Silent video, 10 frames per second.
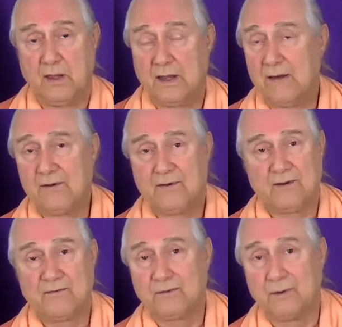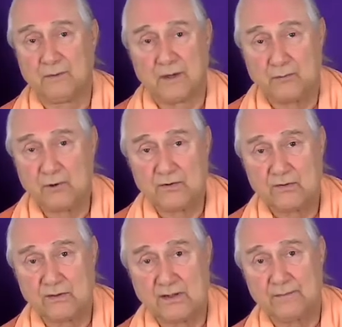Everything from the
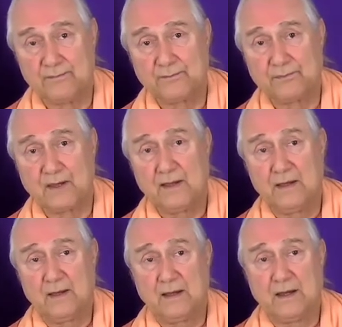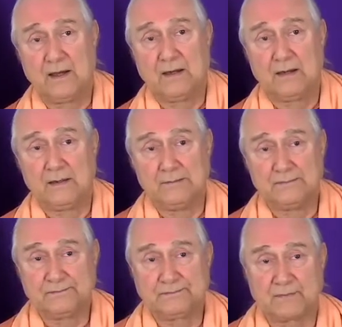impression that
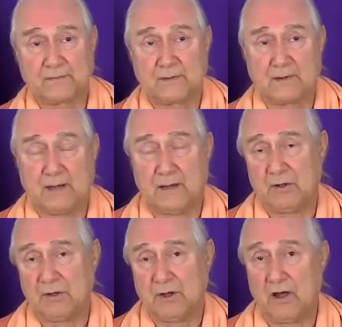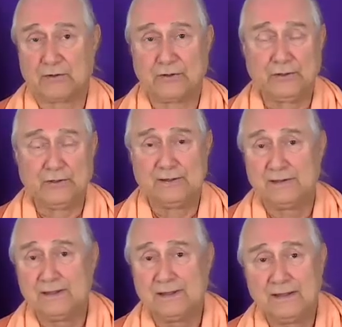I'm a doctor,
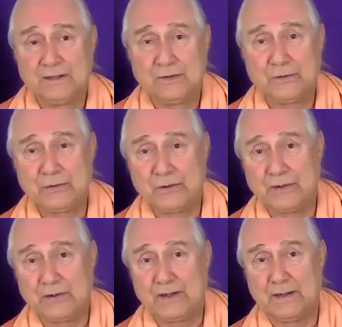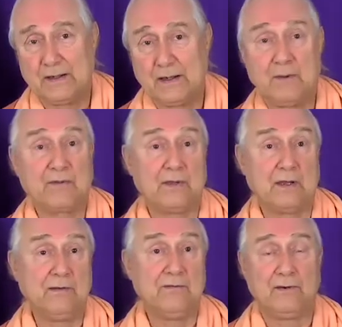or I'm a
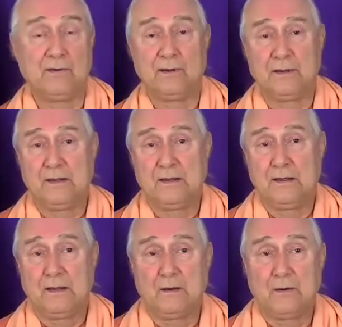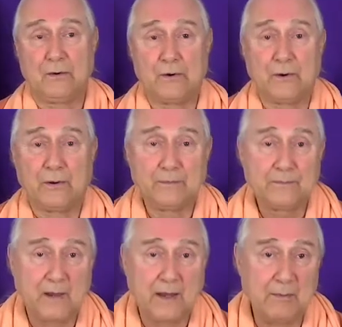thief, or
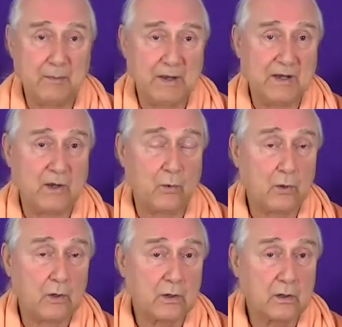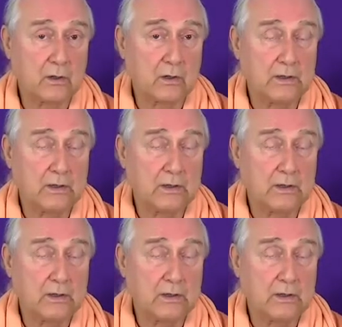I'm a menial worker,